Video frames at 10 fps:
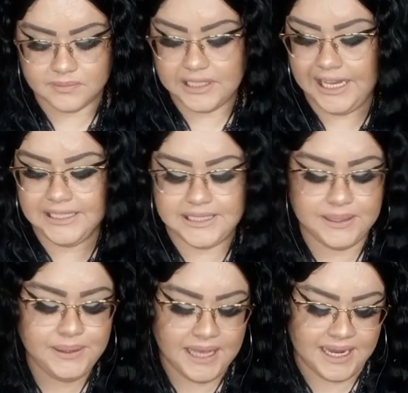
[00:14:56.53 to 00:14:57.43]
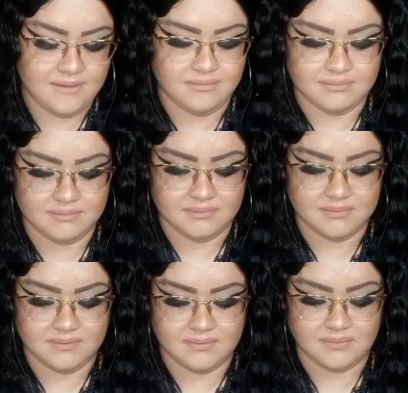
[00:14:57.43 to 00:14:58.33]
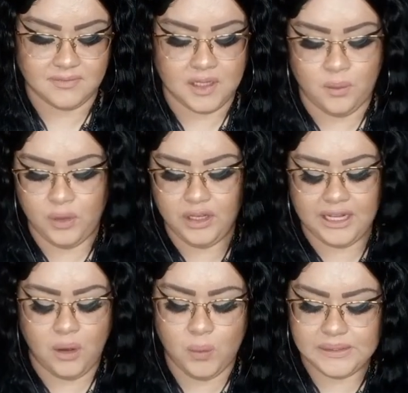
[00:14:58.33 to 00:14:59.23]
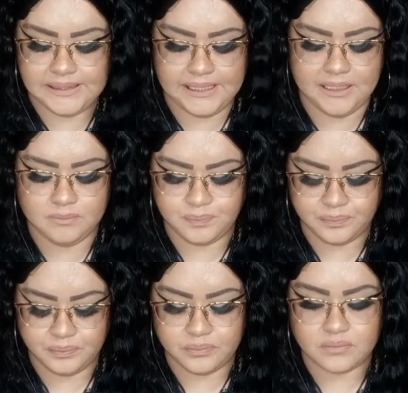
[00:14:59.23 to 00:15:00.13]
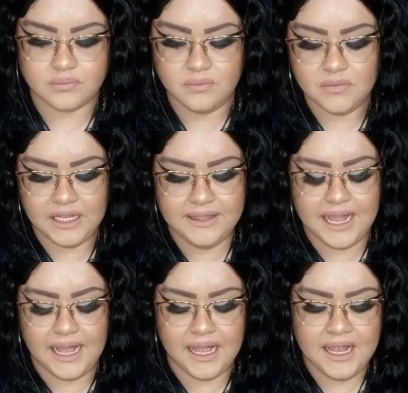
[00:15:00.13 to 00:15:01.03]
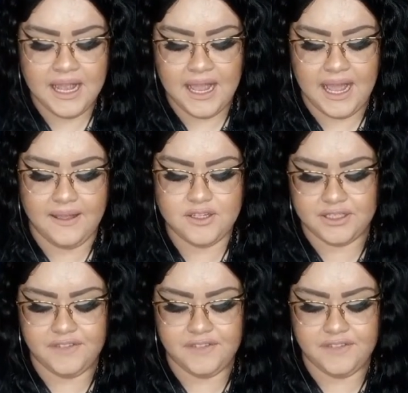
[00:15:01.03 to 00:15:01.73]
Until then, we're going to always see the alleged